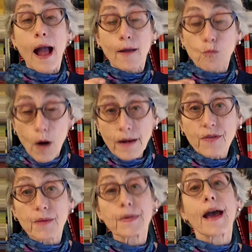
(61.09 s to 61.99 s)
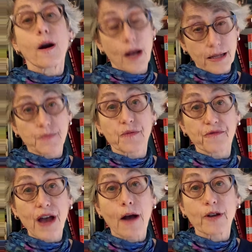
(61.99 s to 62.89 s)
And one of them now has been
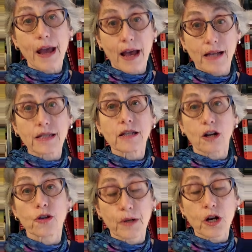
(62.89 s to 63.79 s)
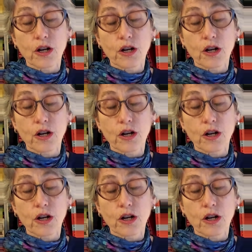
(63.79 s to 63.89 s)
found as a human